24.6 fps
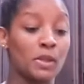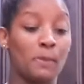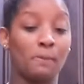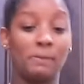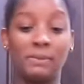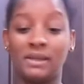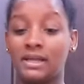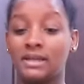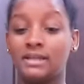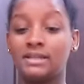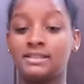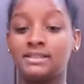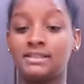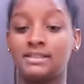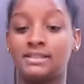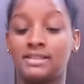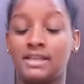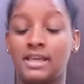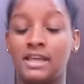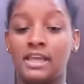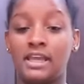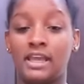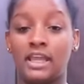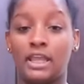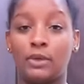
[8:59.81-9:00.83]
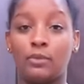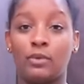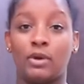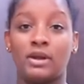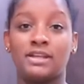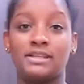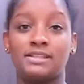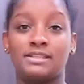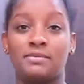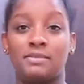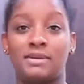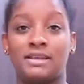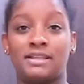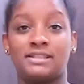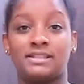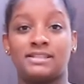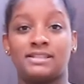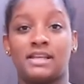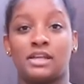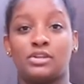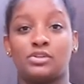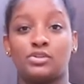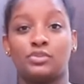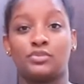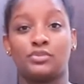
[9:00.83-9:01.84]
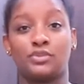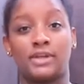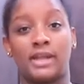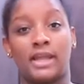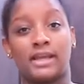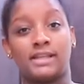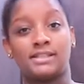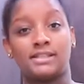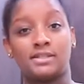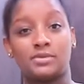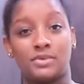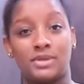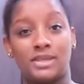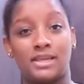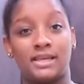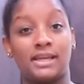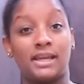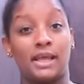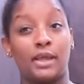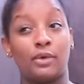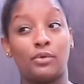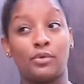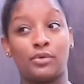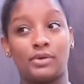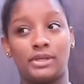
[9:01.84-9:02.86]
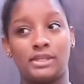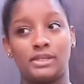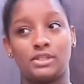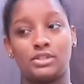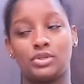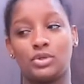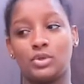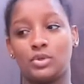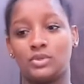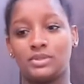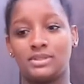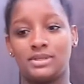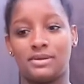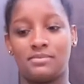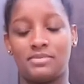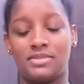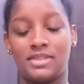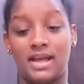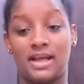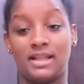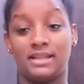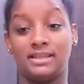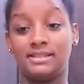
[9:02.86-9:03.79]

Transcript: because he wanted to make the schedule for next week, and I already told him that,